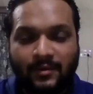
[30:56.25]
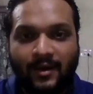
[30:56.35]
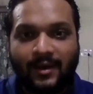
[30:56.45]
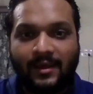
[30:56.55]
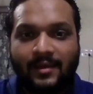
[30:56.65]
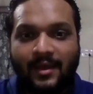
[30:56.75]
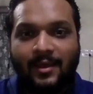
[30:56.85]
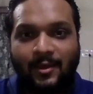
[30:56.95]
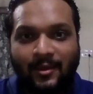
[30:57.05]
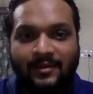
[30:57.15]
okay,
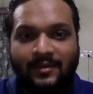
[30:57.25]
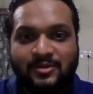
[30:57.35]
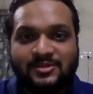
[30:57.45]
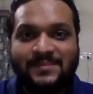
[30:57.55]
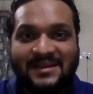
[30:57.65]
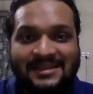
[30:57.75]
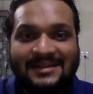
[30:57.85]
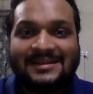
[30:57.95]
which is basically